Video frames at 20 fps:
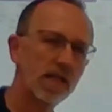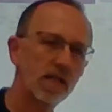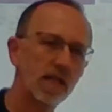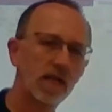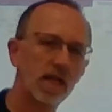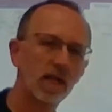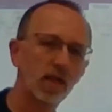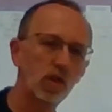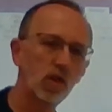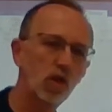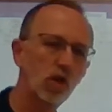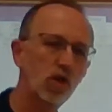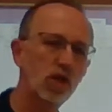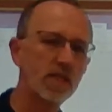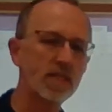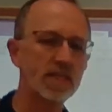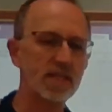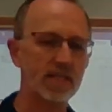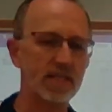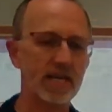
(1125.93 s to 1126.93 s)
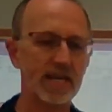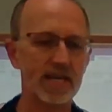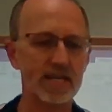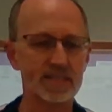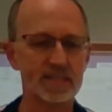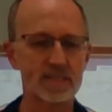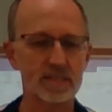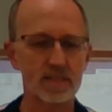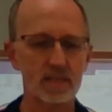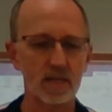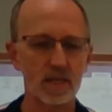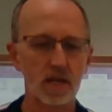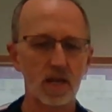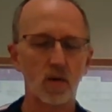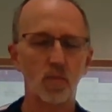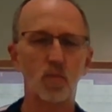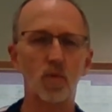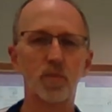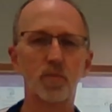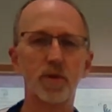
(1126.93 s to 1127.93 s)
of alluded to this
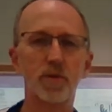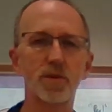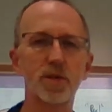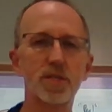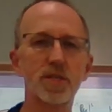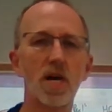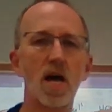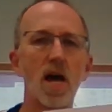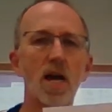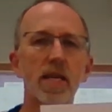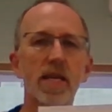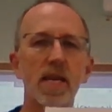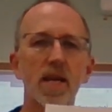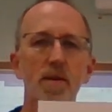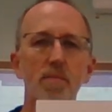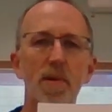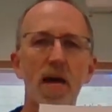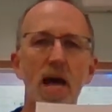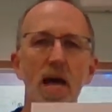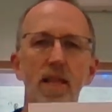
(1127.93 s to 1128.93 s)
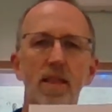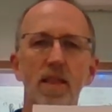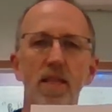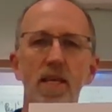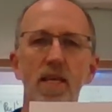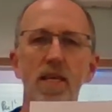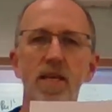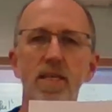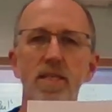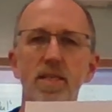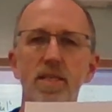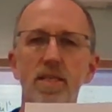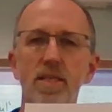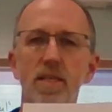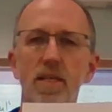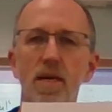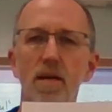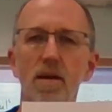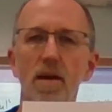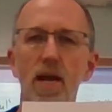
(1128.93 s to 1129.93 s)
when we were talking about this,
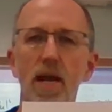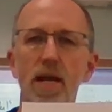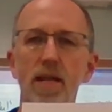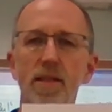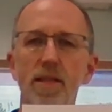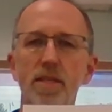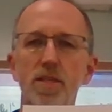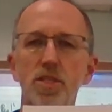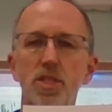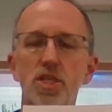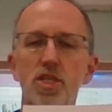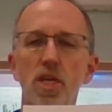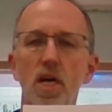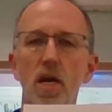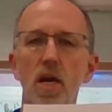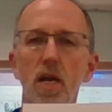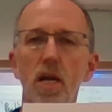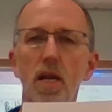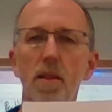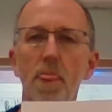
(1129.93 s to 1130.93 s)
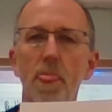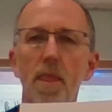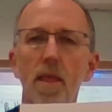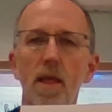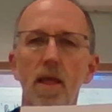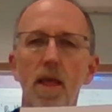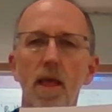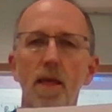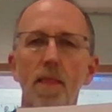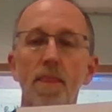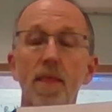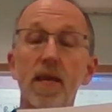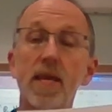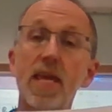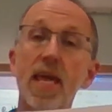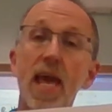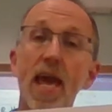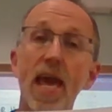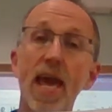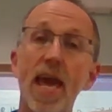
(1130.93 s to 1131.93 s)
all right, this chart. The
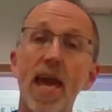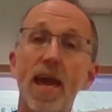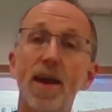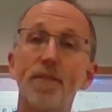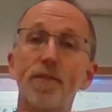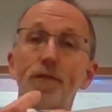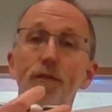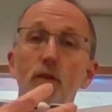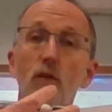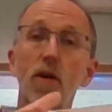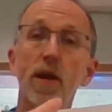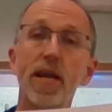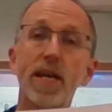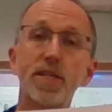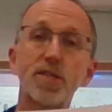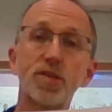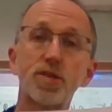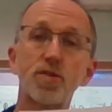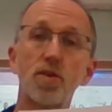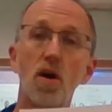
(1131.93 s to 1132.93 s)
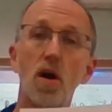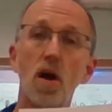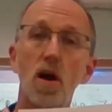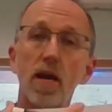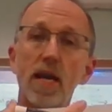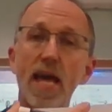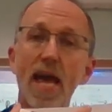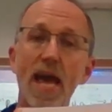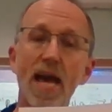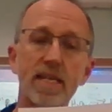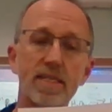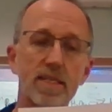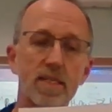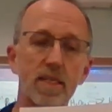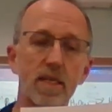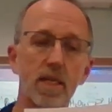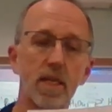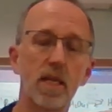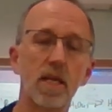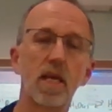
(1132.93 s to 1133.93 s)
K for a strong
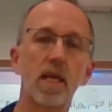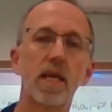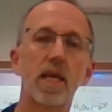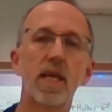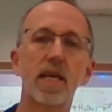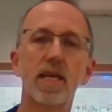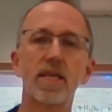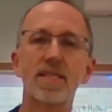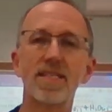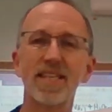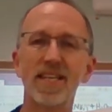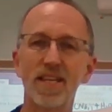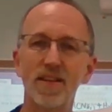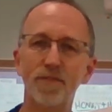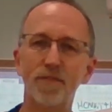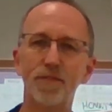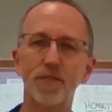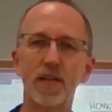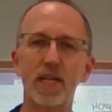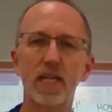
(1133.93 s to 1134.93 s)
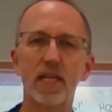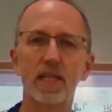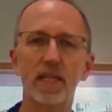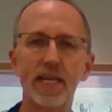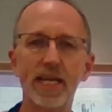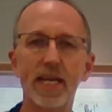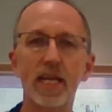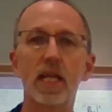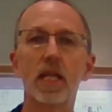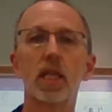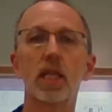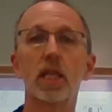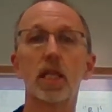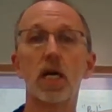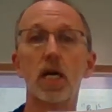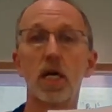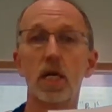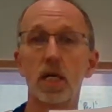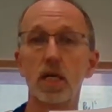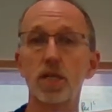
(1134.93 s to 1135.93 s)
acid is infinitely
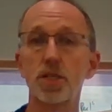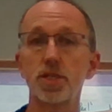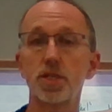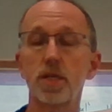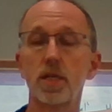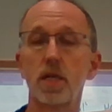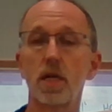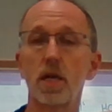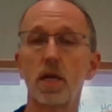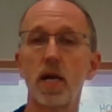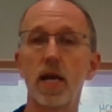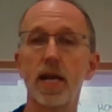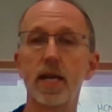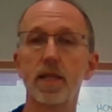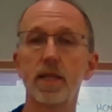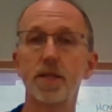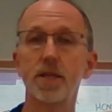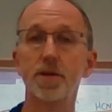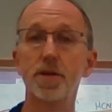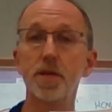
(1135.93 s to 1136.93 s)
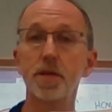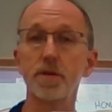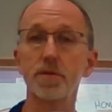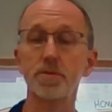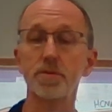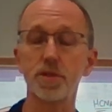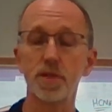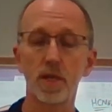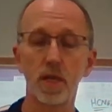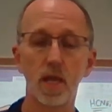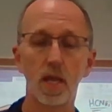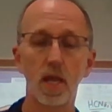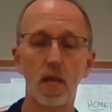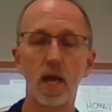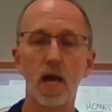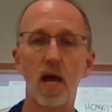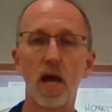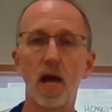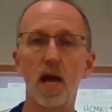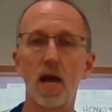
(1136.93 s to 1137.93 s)
large, all right? They're huge.
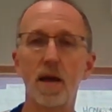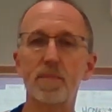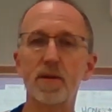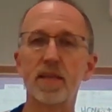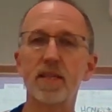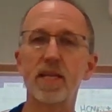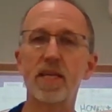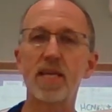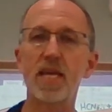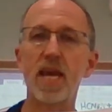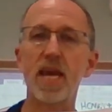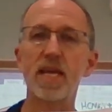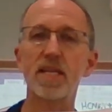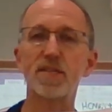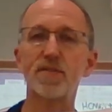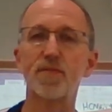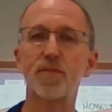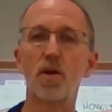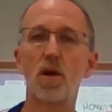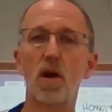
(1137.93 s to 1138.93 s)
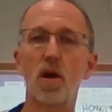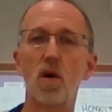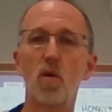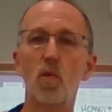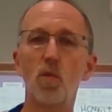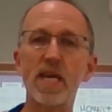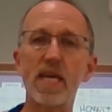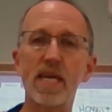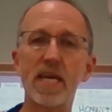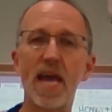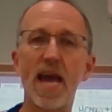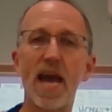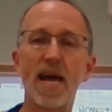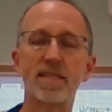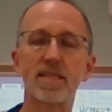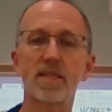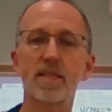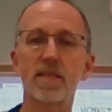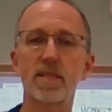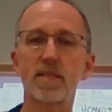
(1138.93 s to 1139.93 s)
But the Ks for all weak
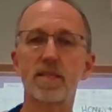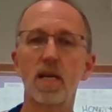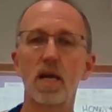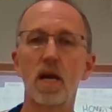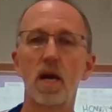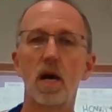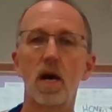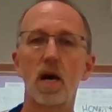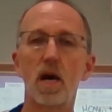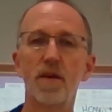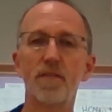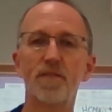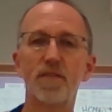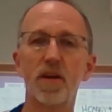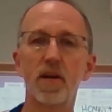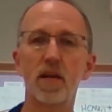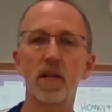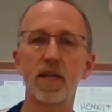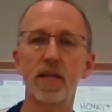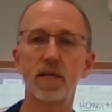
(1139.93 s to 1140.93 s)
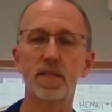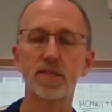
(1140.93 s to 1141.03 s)
acids are fairly